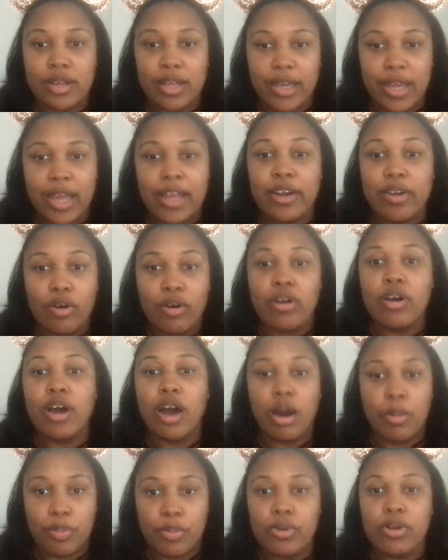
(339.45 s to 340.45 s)
Like I know a
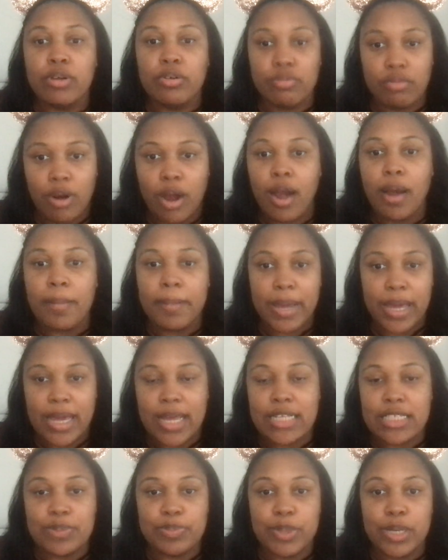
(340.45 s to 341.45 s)
couple of rock
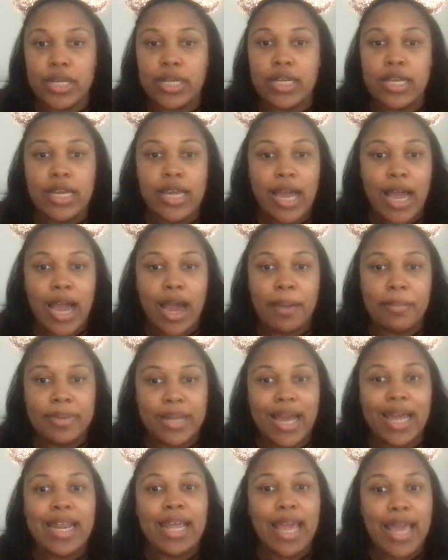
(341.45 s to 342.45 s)
bands, but I'm
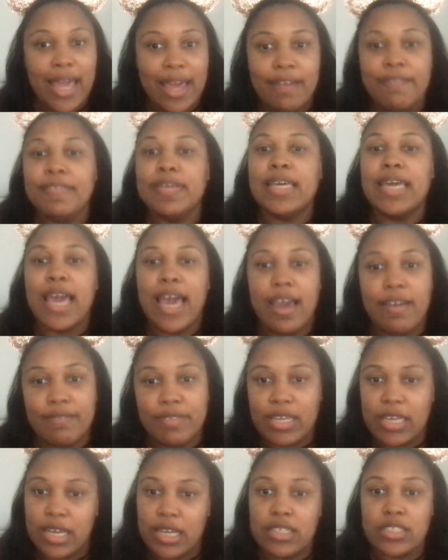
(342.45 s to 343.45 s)
not heavy
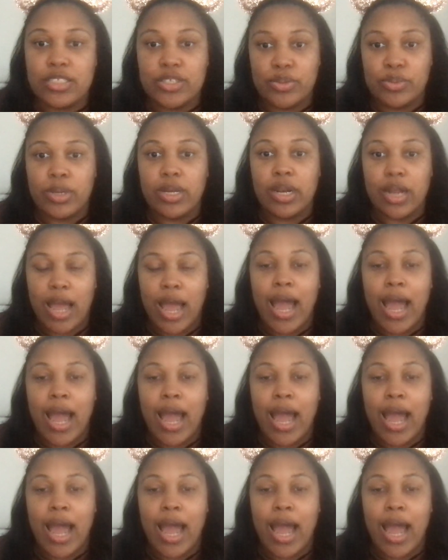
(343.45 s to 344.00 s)
into it.